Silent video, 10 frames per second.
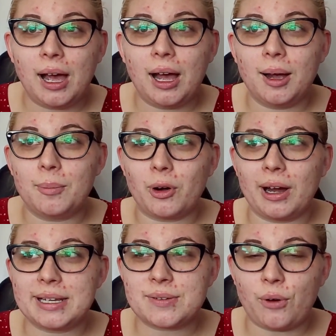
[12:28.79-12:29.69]
or
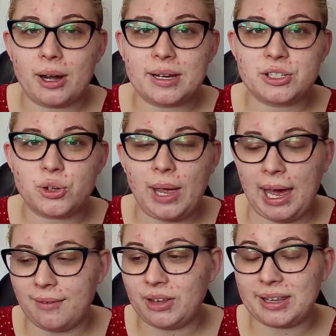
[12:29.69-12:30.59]
as far as you
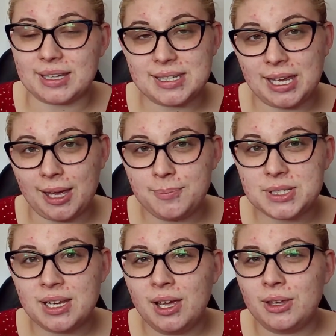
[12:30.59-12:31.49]
have the tips,